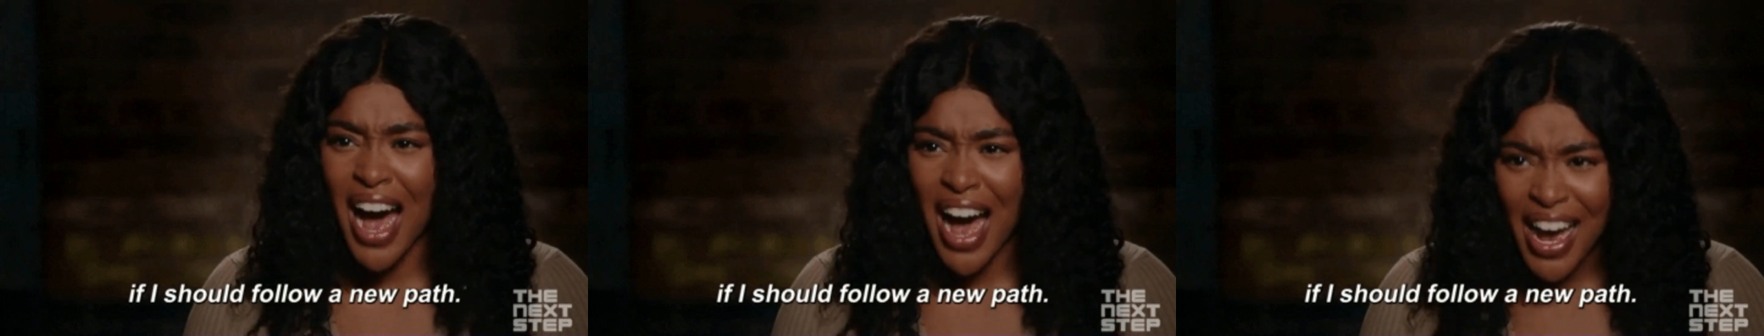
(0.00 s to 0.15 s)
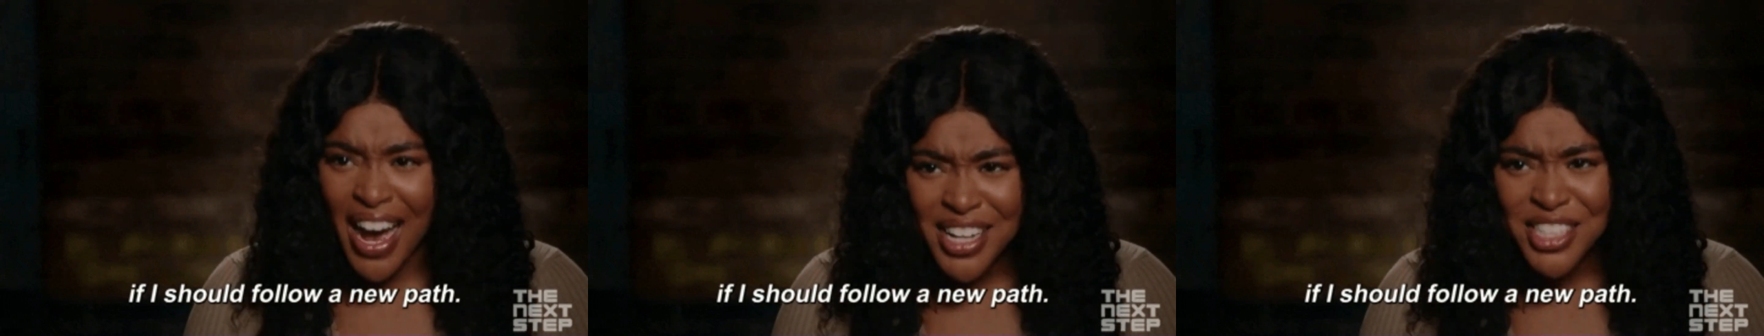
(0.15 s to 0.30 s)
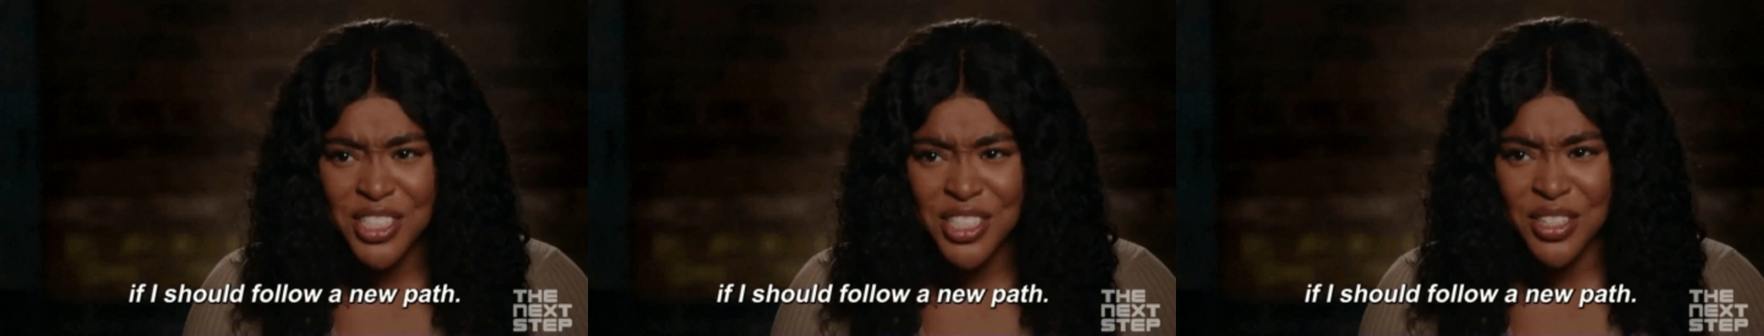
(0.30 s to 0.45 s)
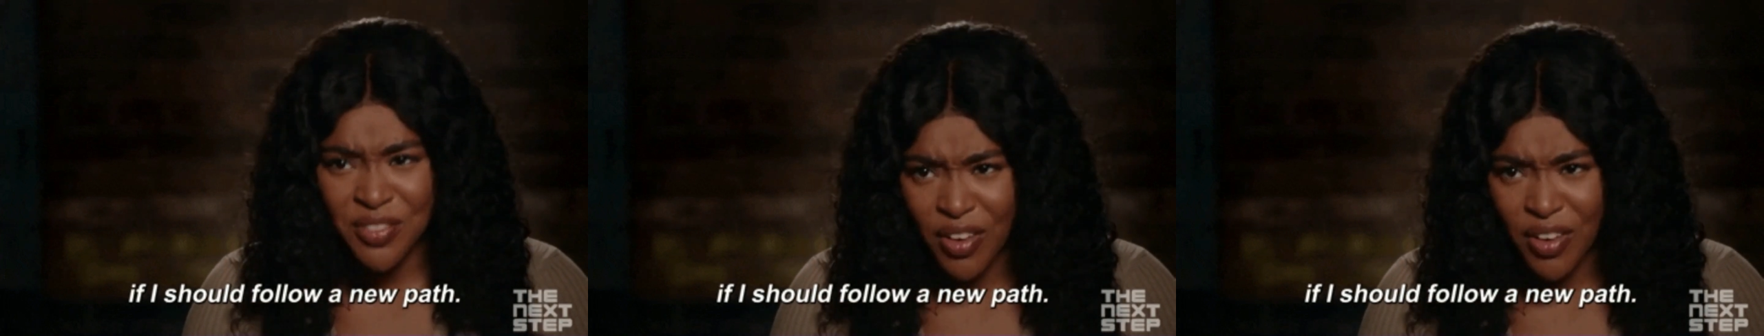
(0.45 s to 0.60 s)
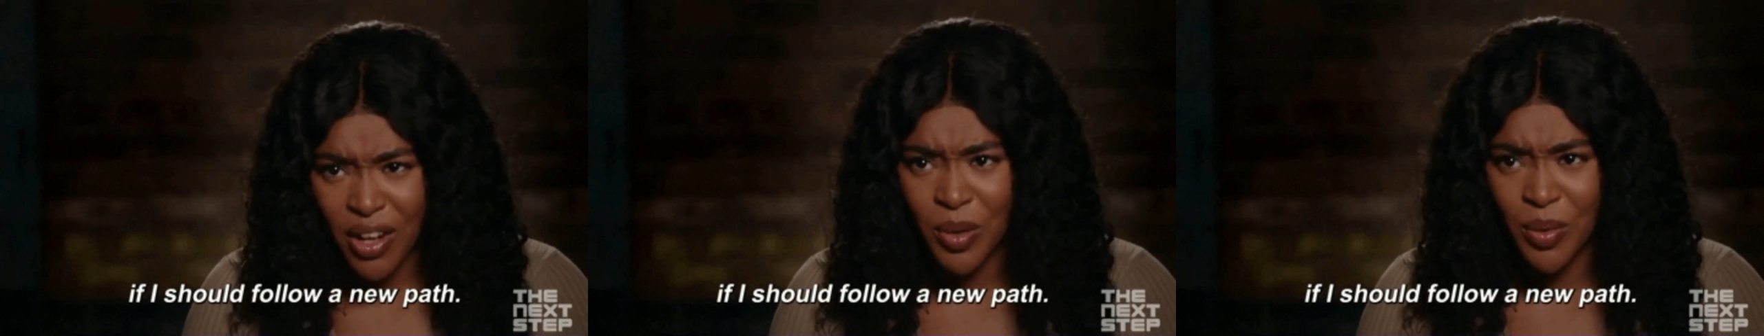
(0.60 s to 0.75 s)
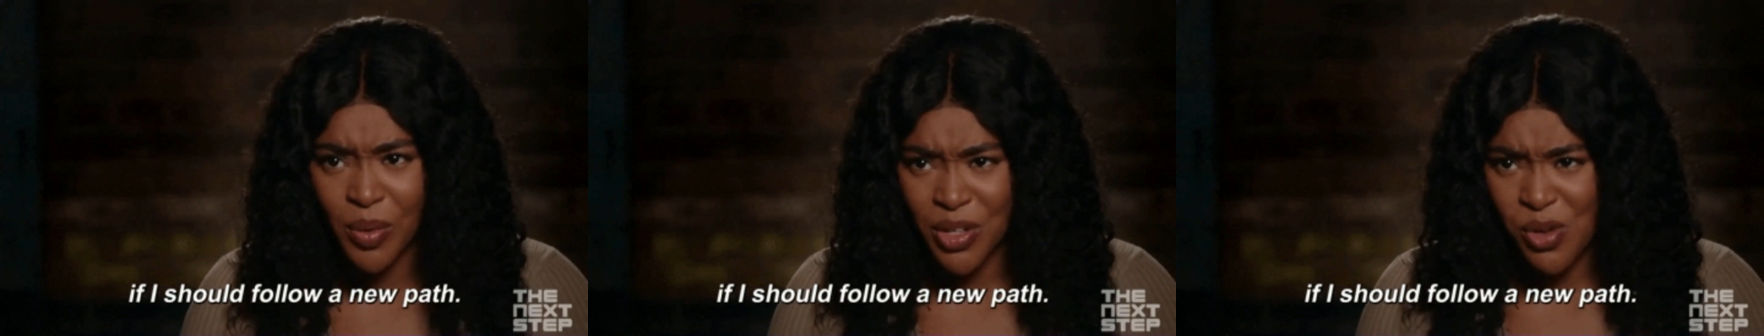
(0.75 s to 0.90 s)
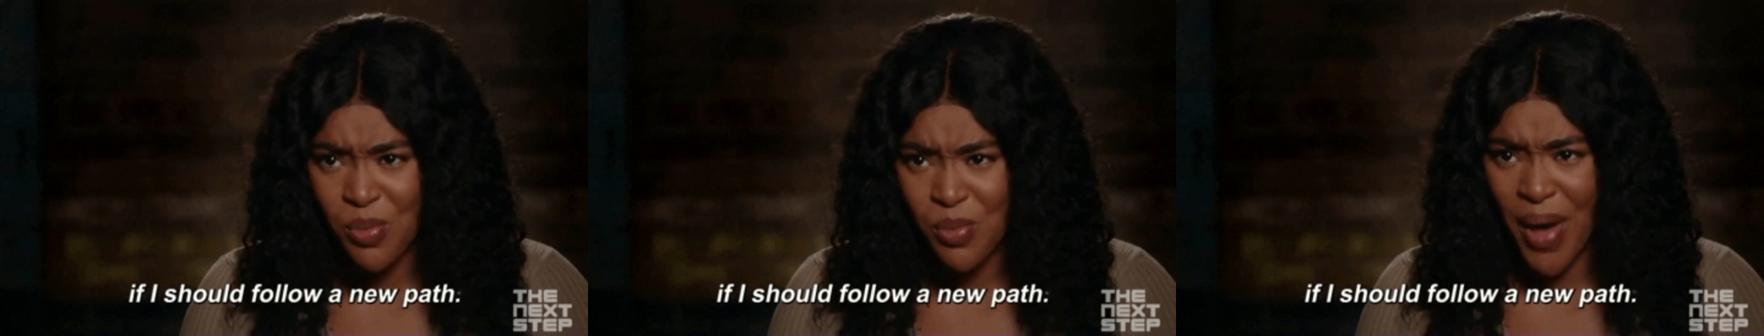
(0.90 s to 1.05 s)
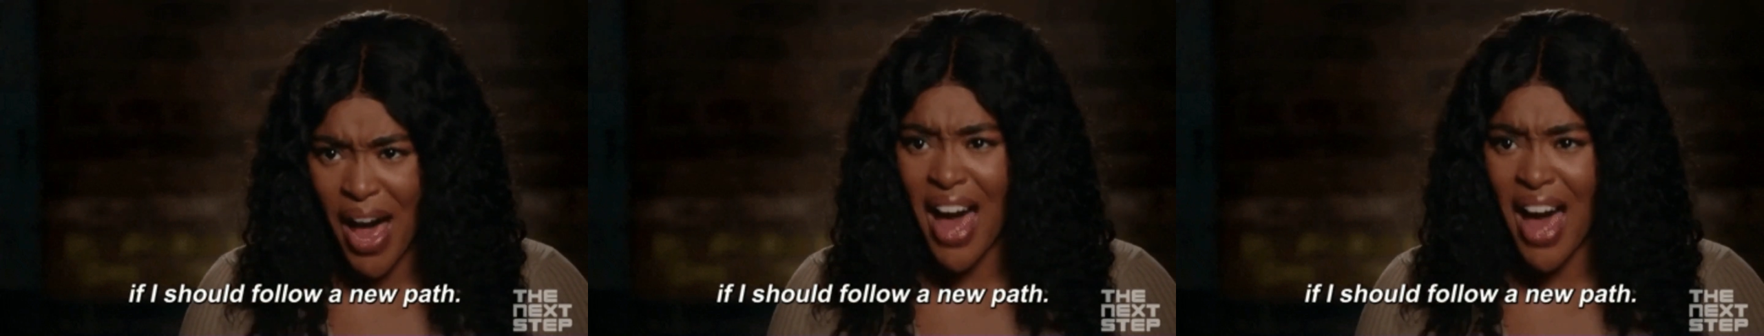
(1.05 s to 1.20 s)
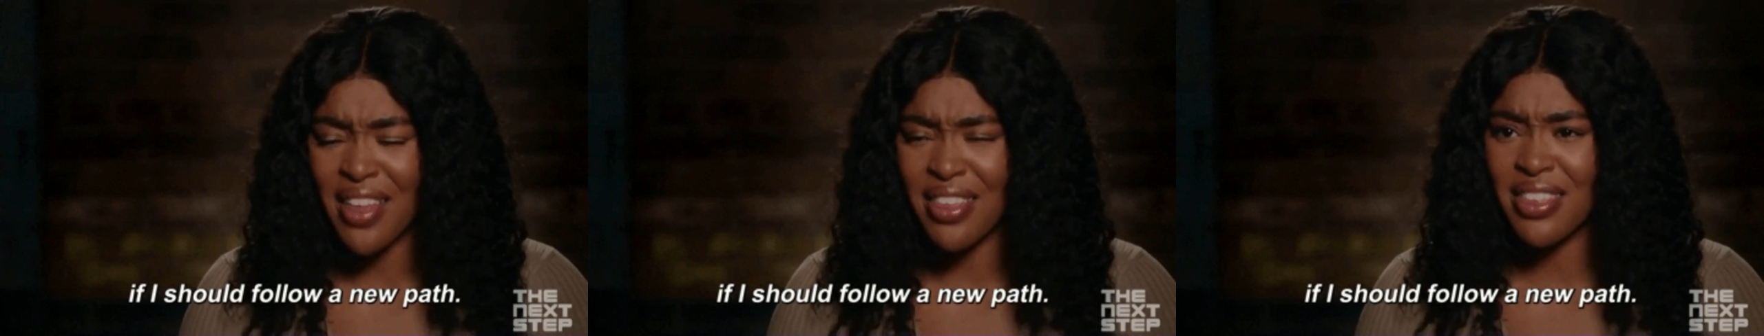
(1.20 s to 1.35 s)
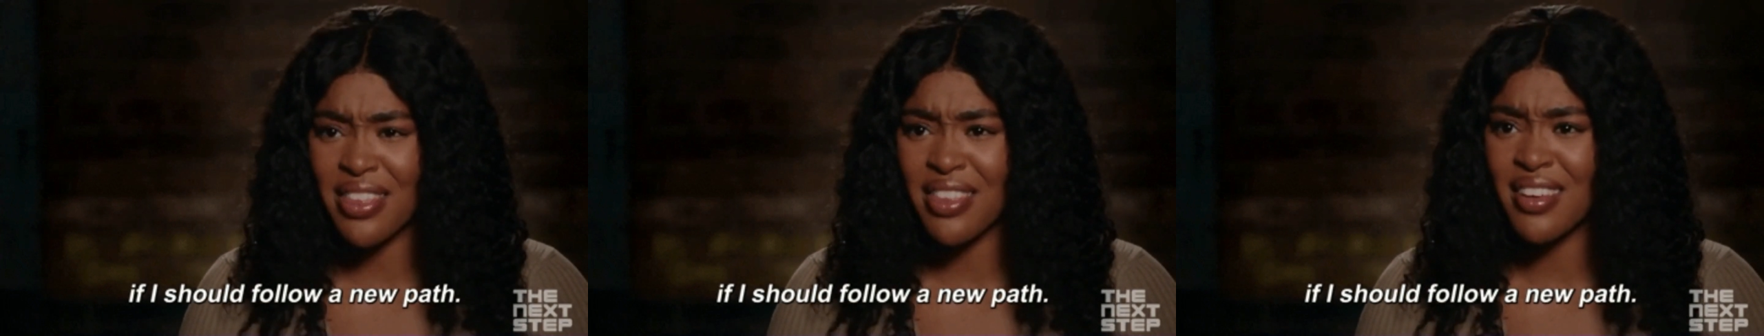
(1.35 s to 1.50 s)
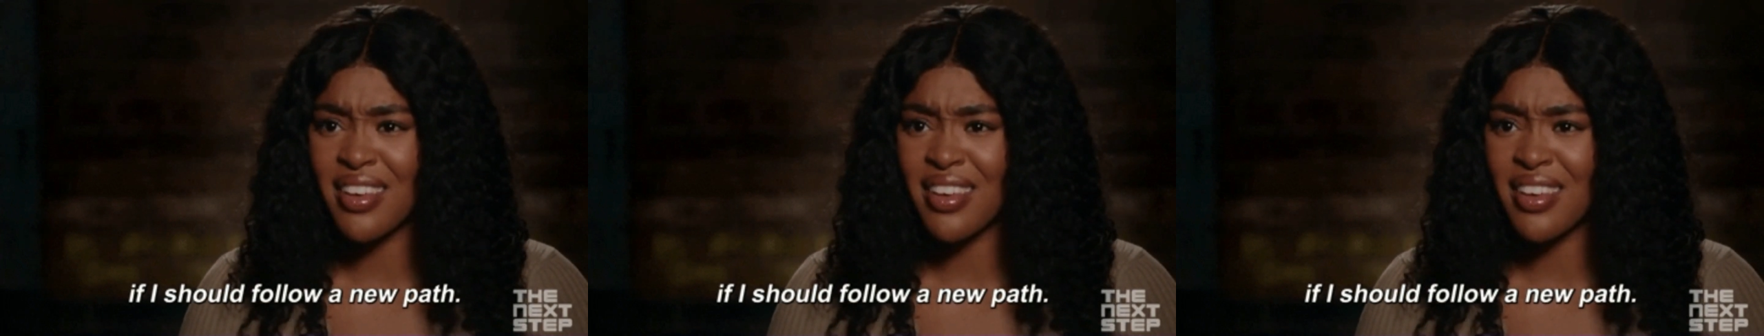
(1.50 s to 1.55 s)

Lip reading: trying to achieve this goal?